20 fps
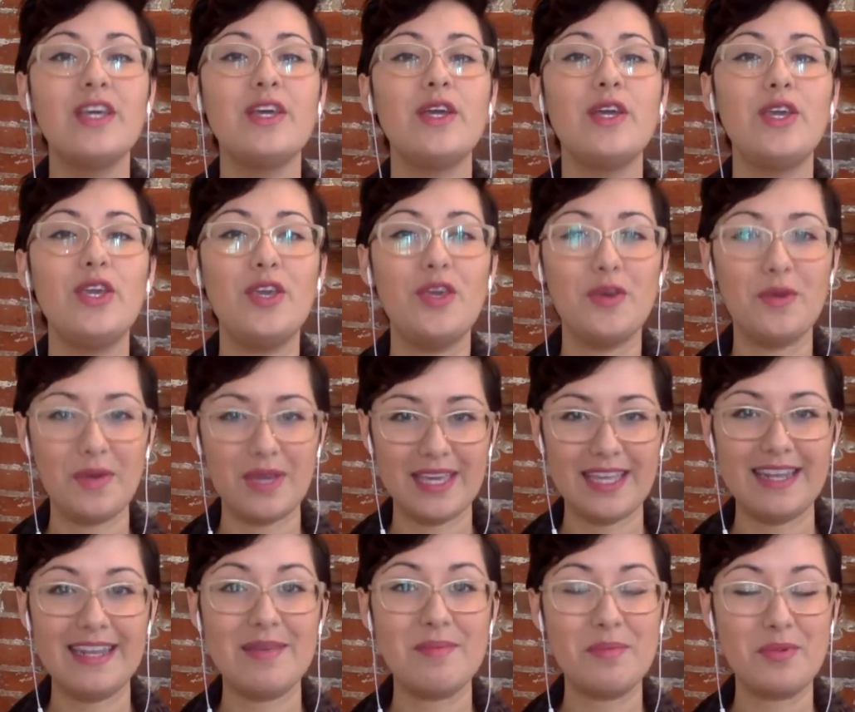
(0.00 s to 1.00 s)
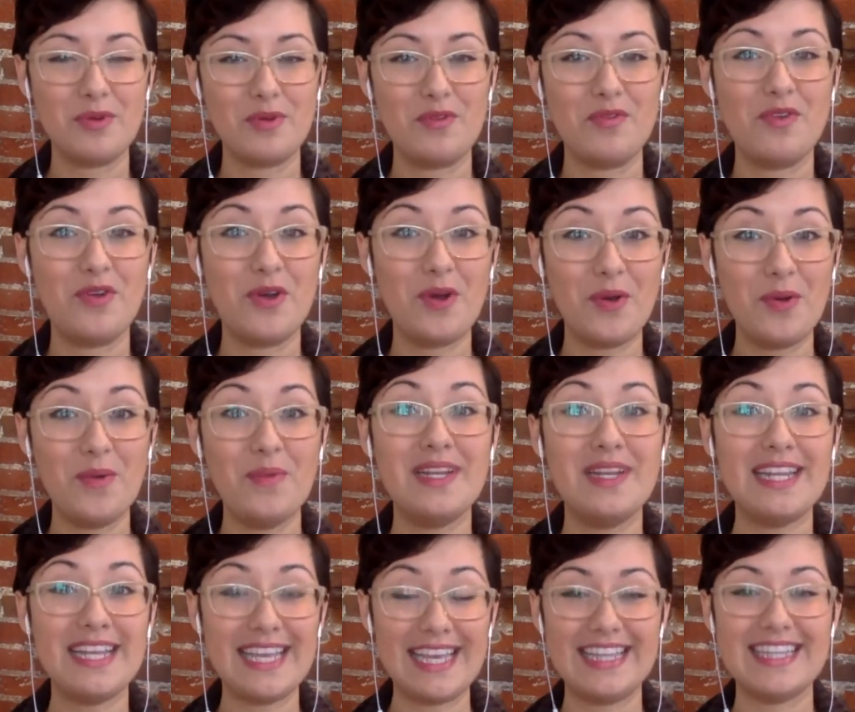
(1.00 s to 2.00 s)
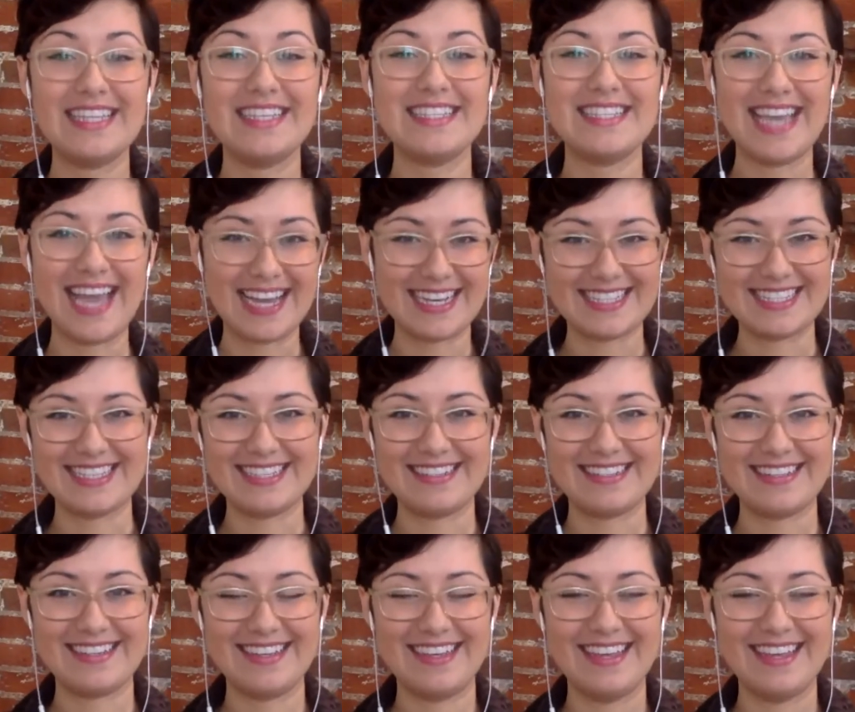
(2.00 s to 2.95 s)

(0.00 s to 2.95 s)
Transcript: you can improve your own English accent.